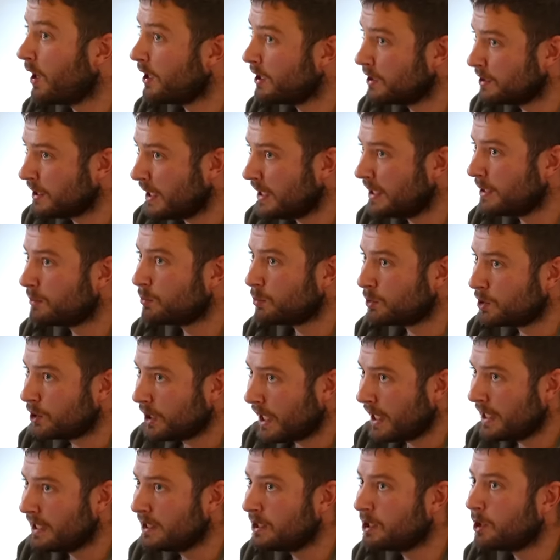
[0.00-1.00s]
like you say, this will
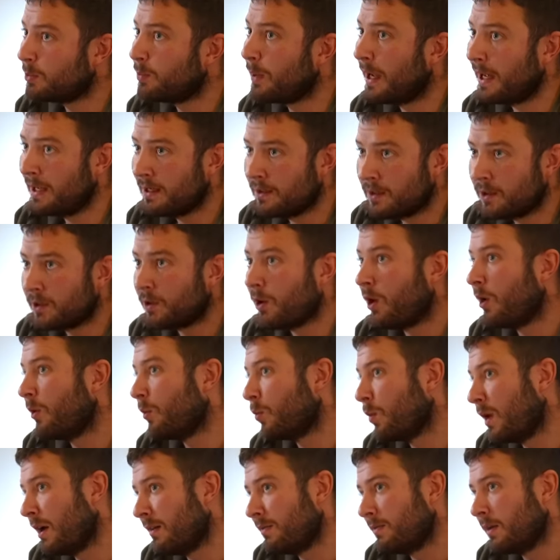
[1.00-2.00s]
change dependent
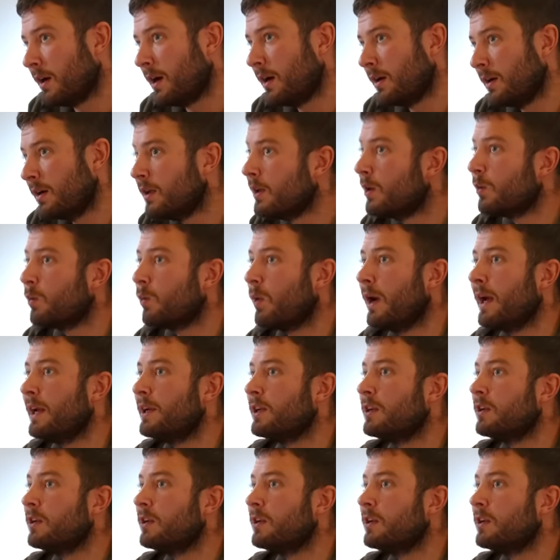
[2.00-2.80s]
on weather, where